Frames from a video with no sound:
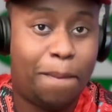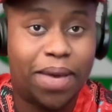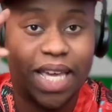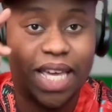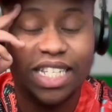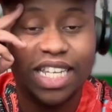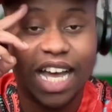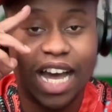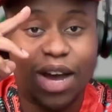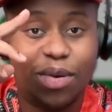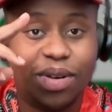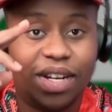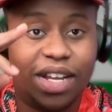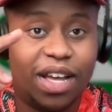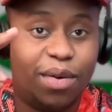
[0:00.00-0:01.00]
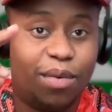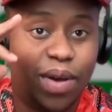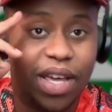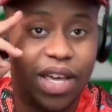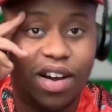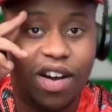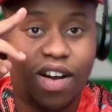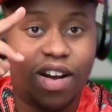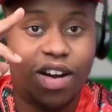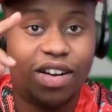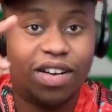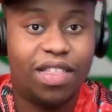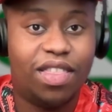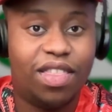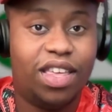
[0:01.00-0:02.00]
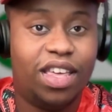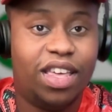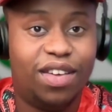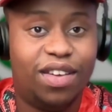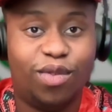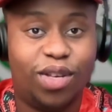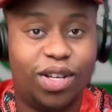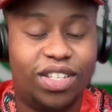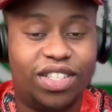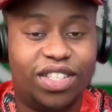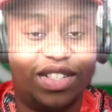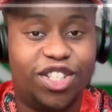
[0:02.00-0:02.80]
peace out, and we are the Voices of